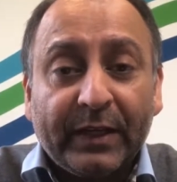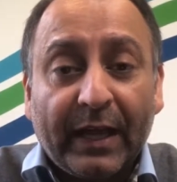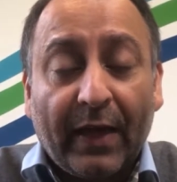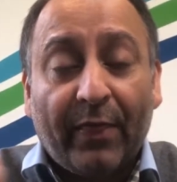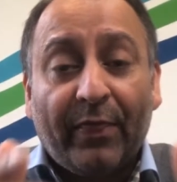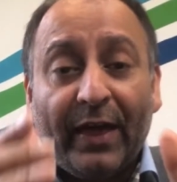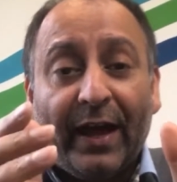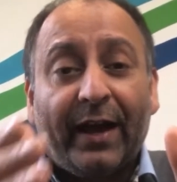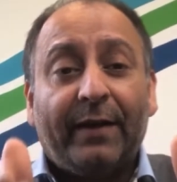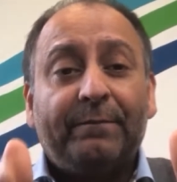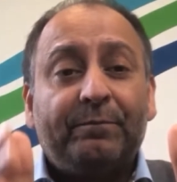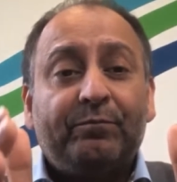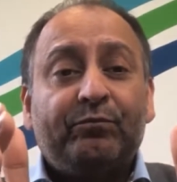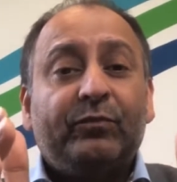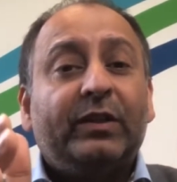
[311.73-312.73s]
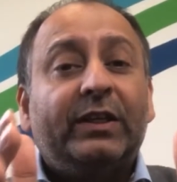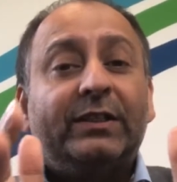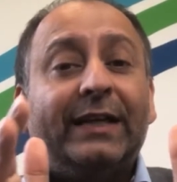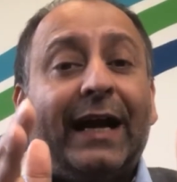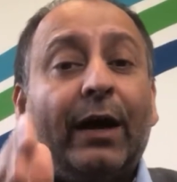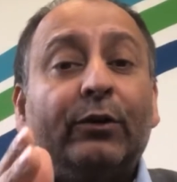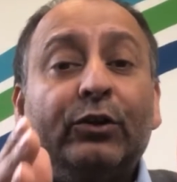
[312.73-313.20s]
and that
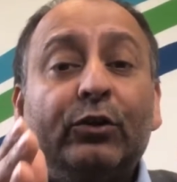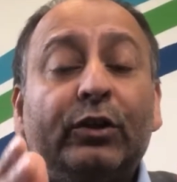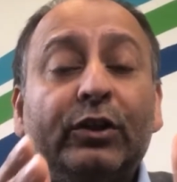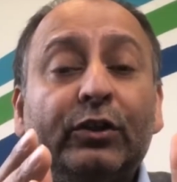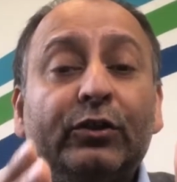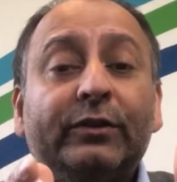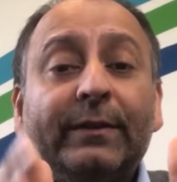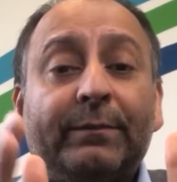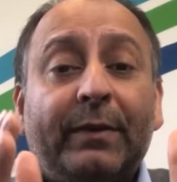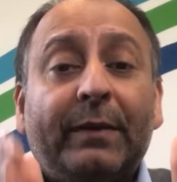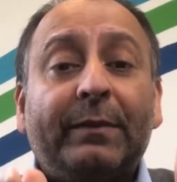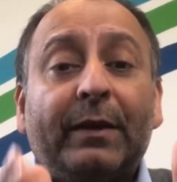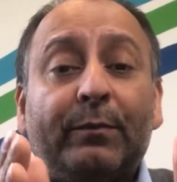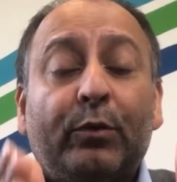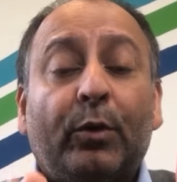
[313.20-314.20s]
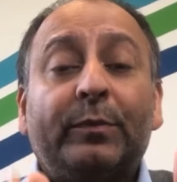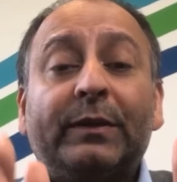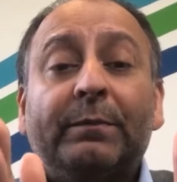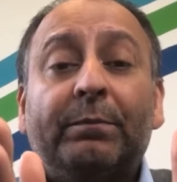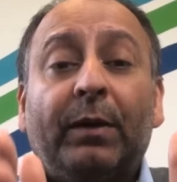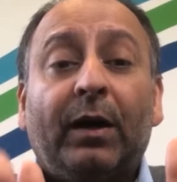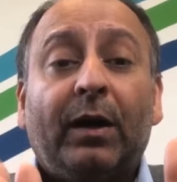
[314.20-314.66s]
is how you can use the Premier
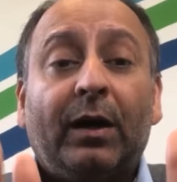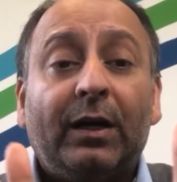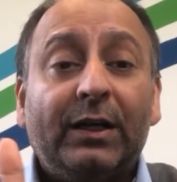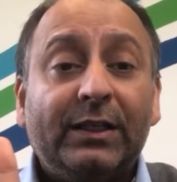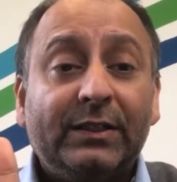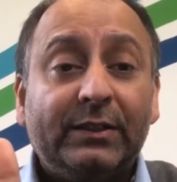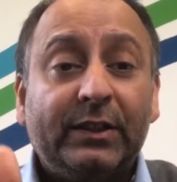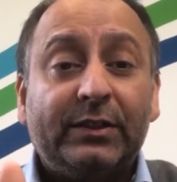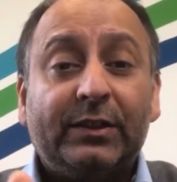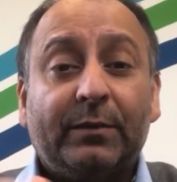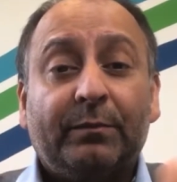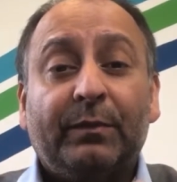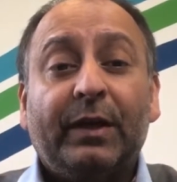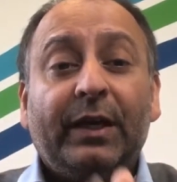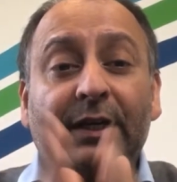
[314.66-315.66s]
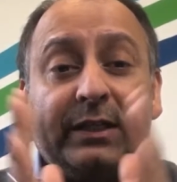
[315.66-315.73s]
Property Bar system.